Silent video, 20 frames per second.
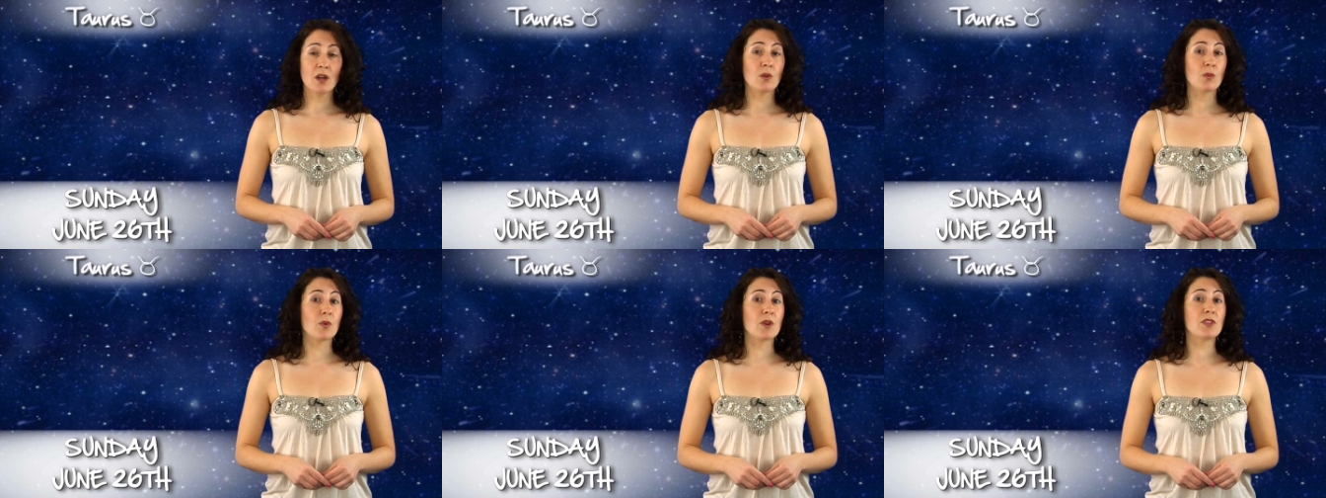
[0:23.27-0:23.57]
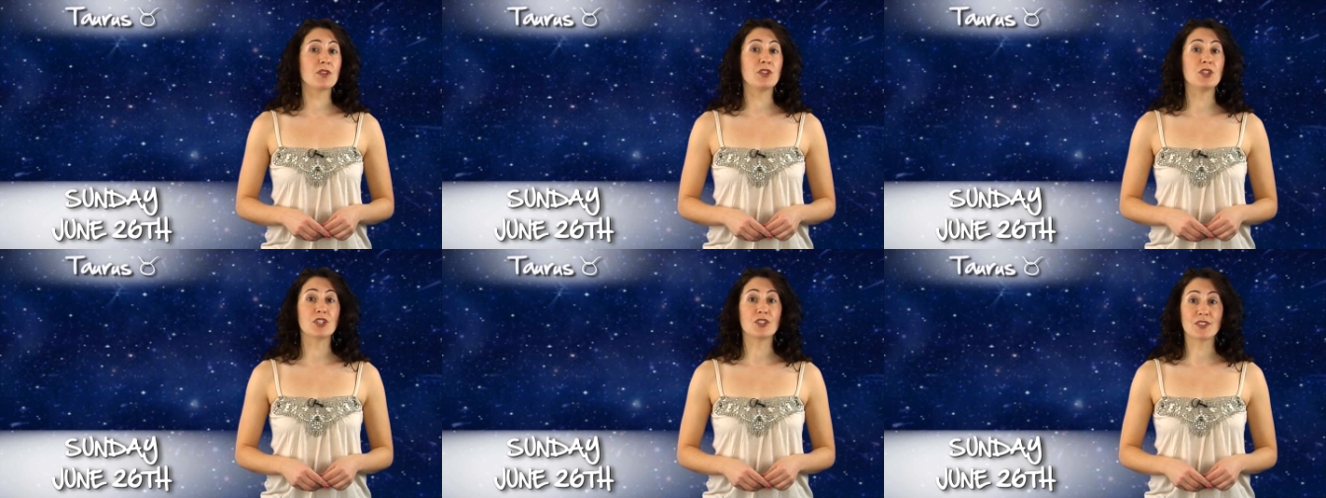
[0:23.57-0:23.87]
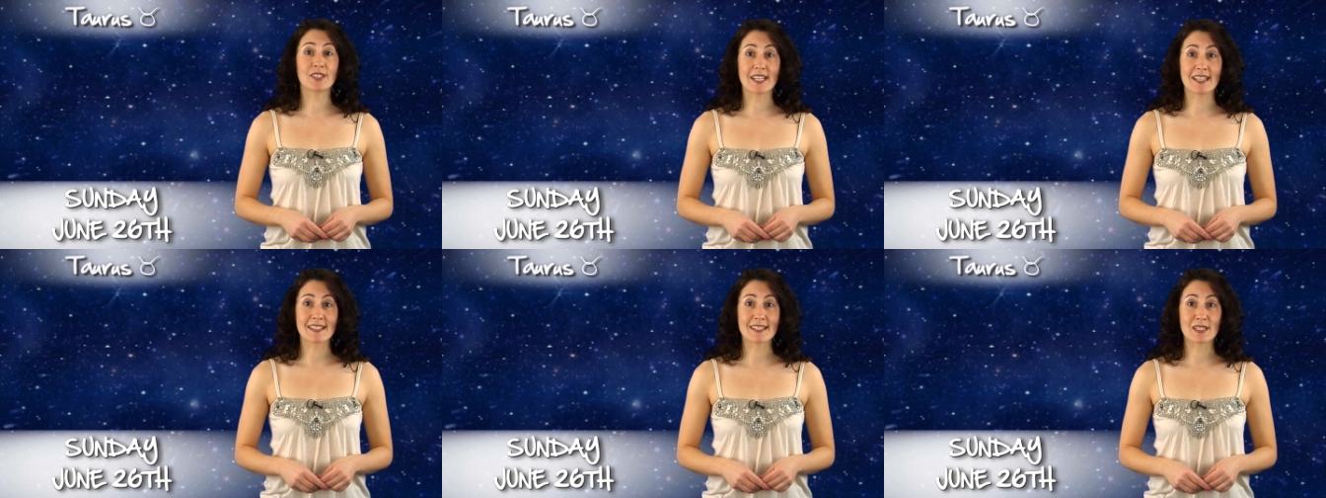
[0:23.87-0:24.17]
with
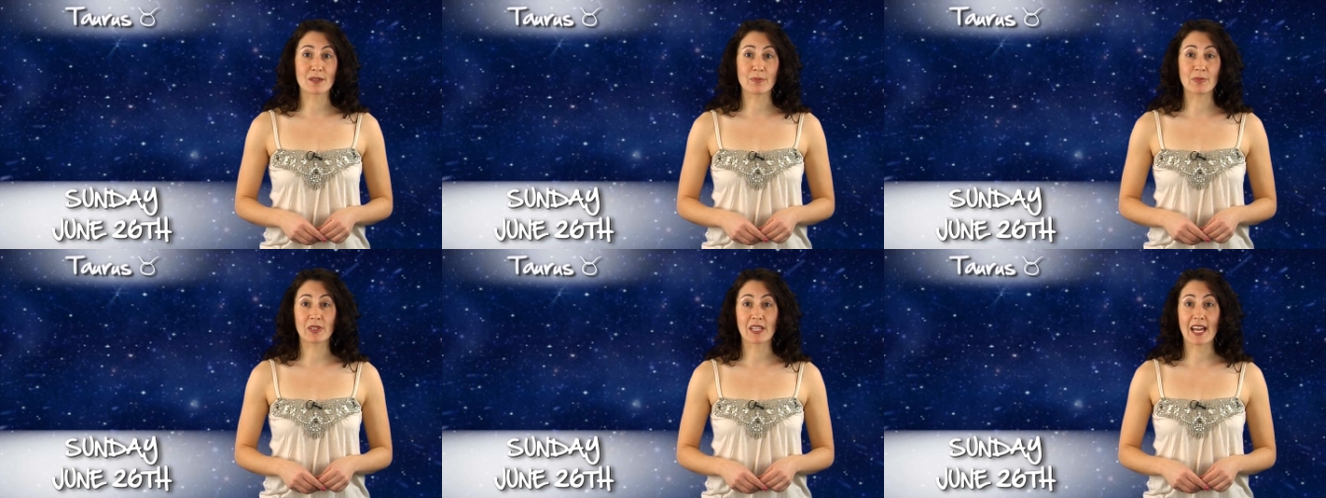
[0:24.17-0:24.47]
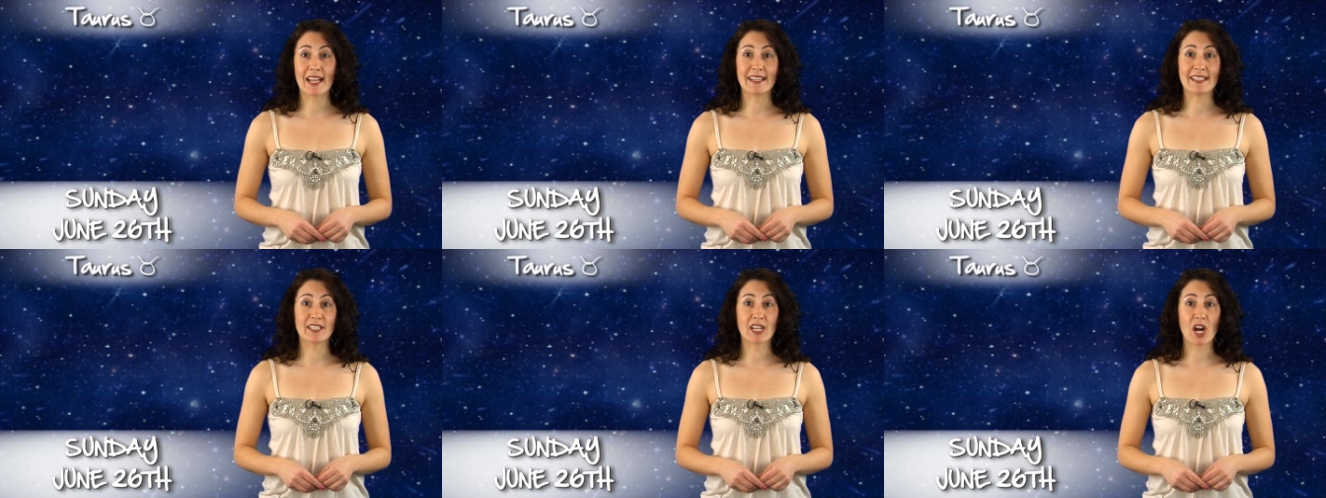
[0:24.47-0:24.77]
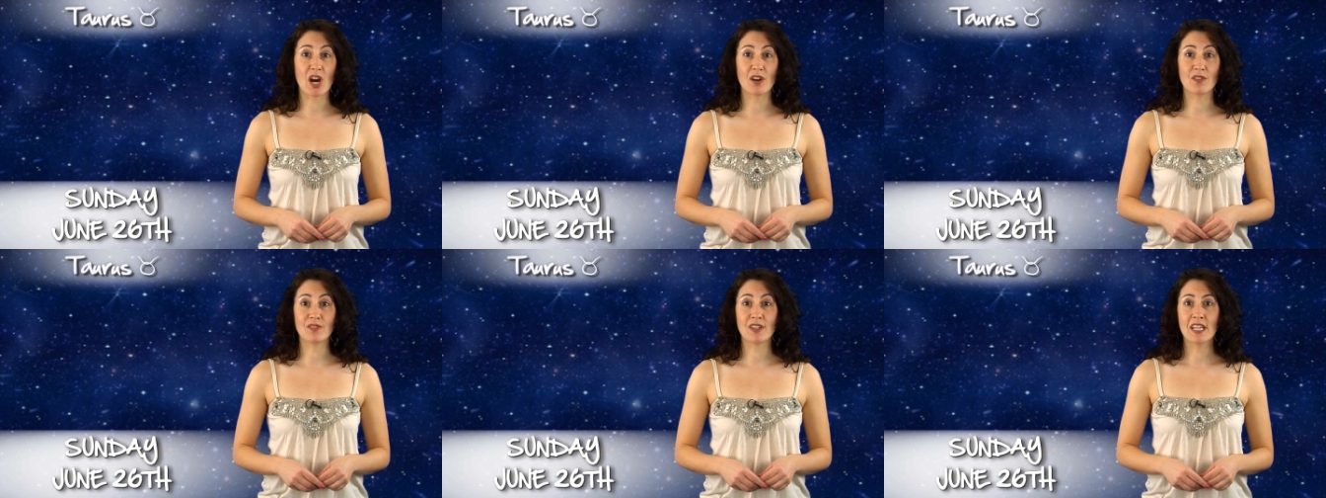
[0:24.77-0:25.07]
Uranus, the planet
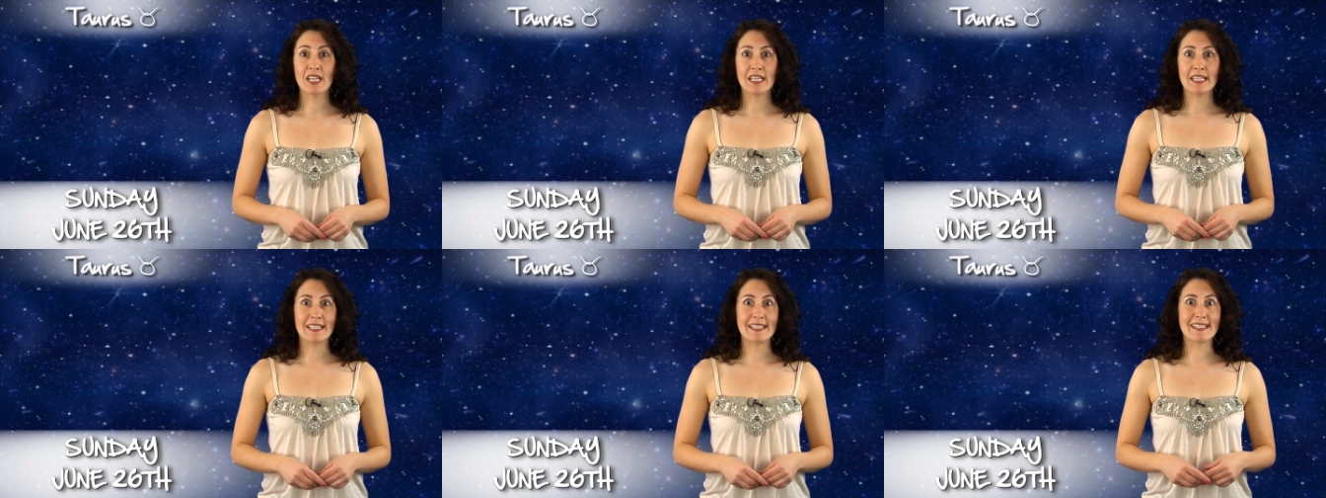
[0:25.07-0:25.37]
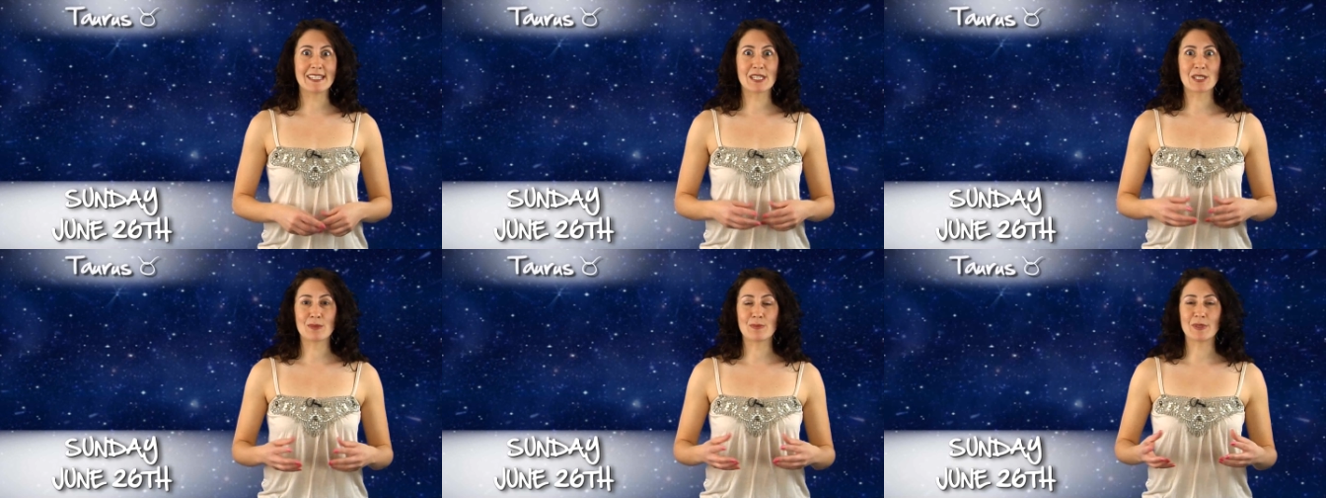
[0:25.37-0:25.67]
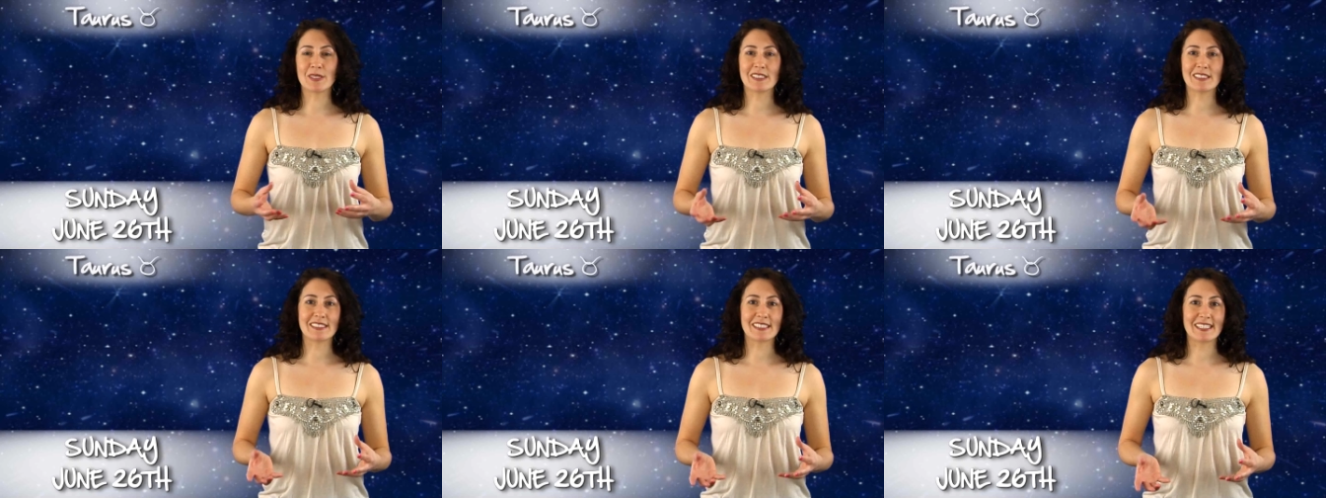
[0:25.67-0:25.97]
of
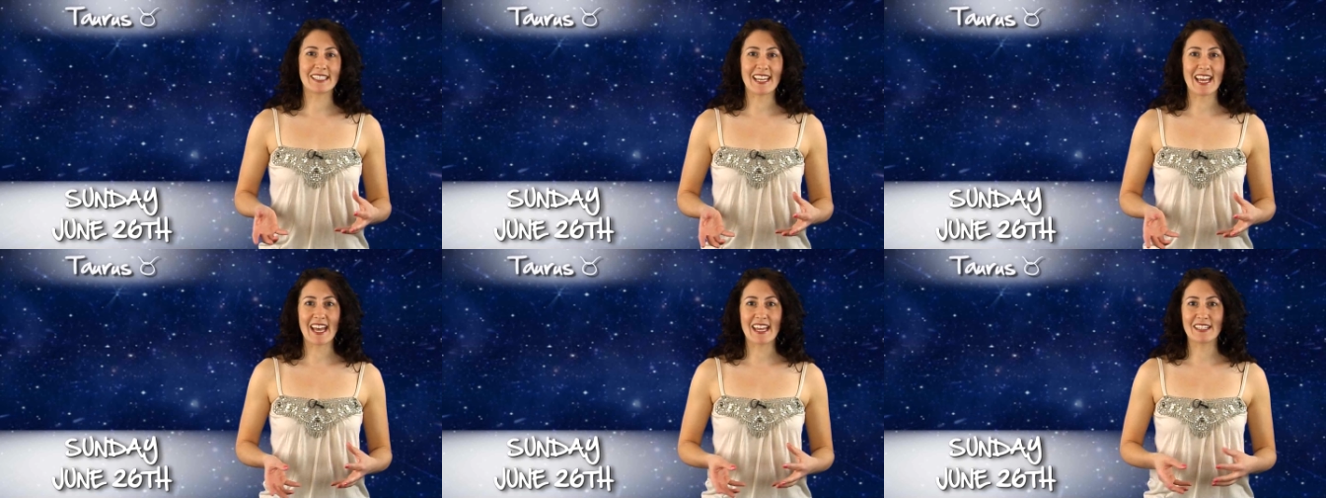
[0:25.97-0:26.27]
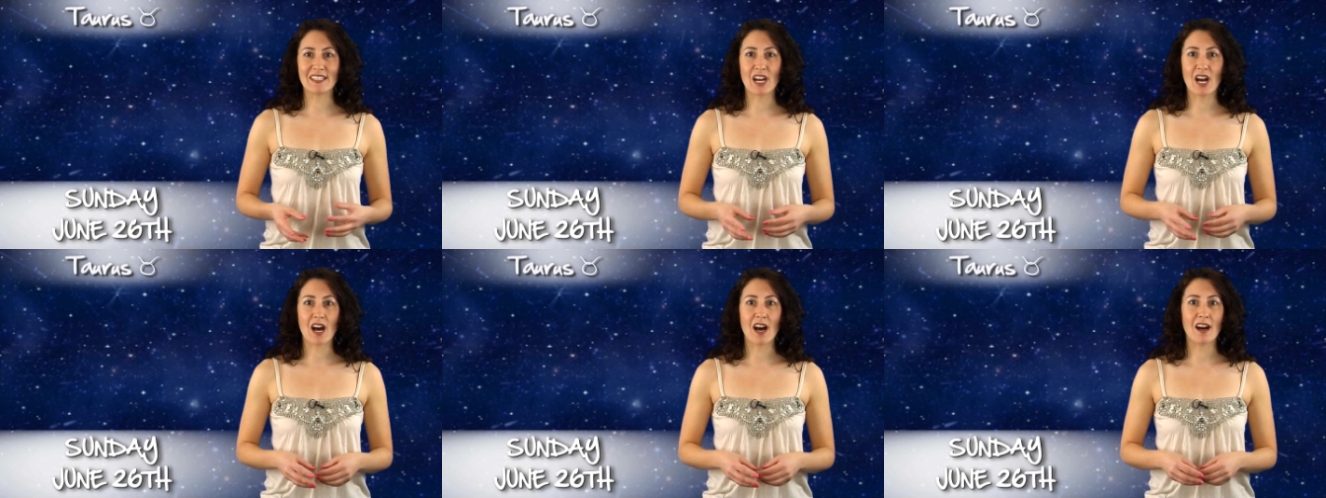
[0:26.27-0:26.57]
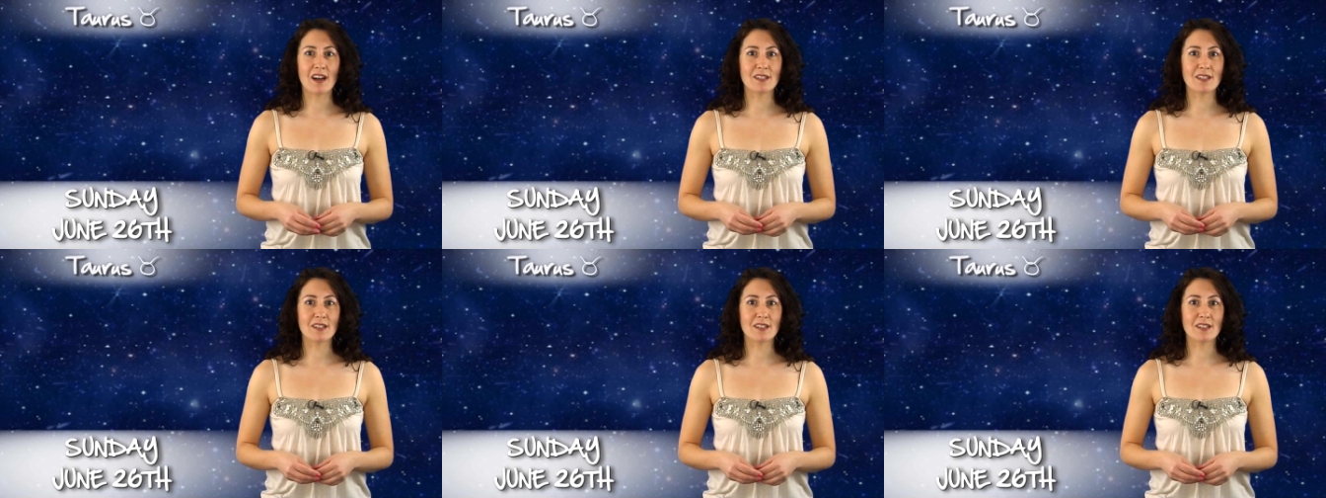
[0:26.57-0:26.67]
instability and